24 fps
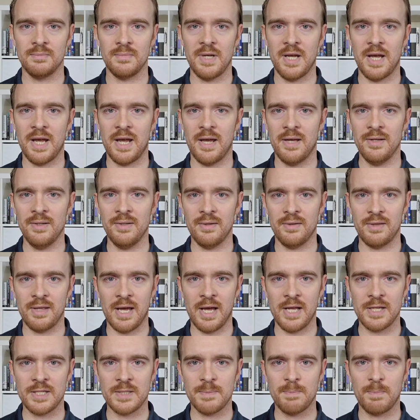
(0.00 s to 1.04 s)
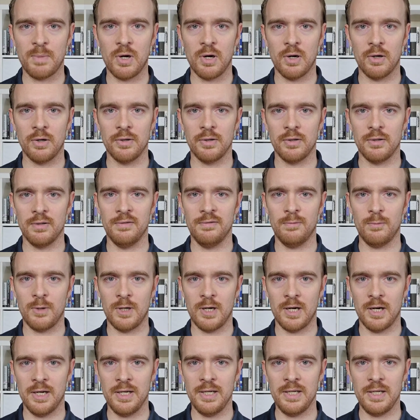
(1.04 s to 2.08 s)
And that's part of
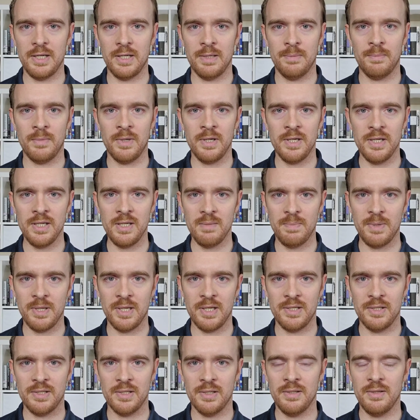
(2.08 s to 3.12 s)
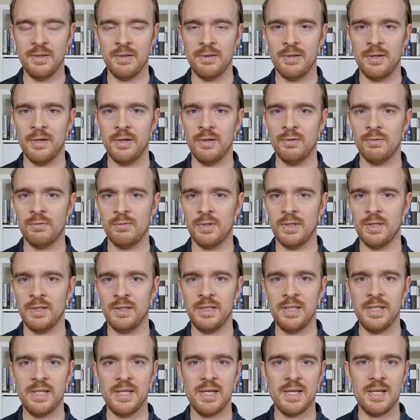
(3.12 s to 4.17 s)
why, in my opinion, there
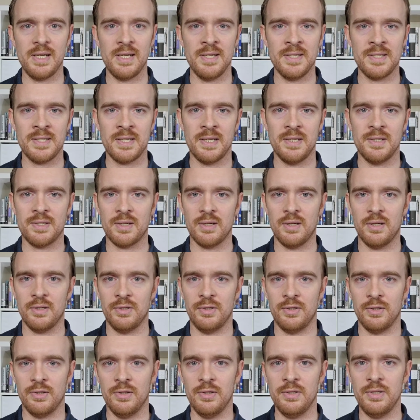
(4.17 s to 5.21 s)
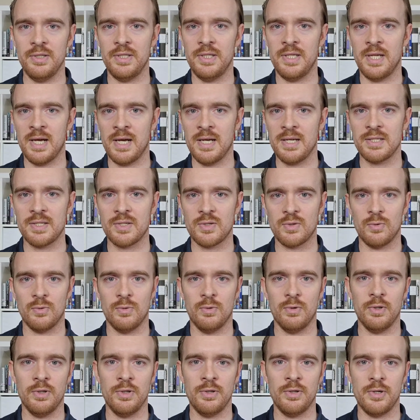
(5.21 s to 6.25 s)
really isn't a good yes
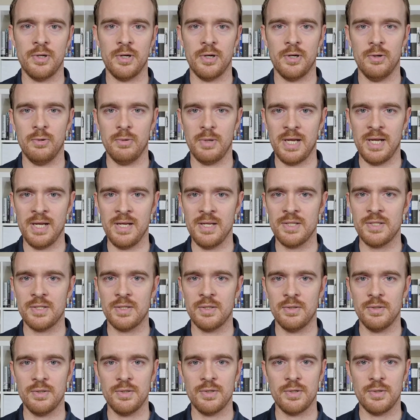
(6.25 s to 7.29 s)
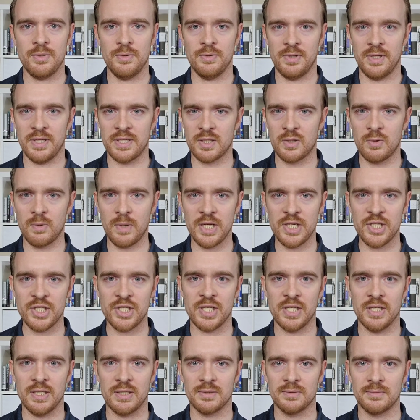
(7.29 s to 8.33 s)
or no answer to this
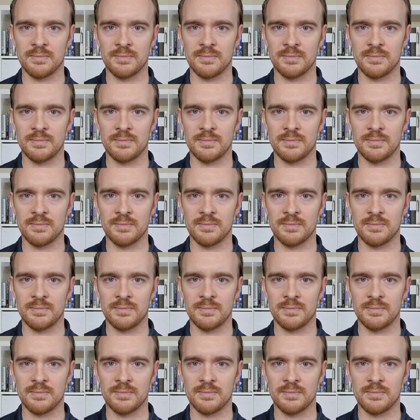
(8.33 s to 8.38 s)
question.